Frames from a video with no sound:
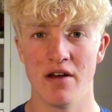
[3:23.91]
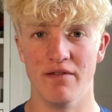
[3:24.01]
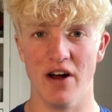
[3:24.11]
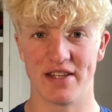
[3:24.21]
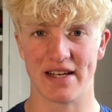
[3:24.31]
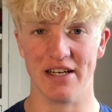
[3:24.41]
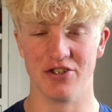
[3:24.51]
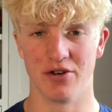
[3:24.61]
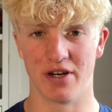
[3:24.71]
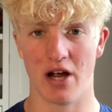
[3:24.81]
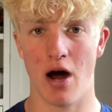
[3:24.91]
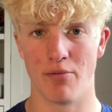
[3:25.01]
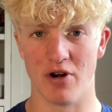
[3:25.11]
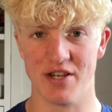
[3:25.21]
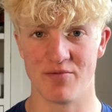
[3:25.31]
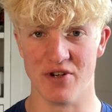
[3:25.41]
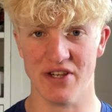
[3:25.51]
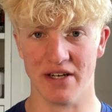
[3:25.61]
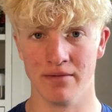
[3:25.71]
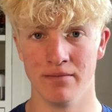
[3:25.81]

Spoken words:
vertically during upright sprinting.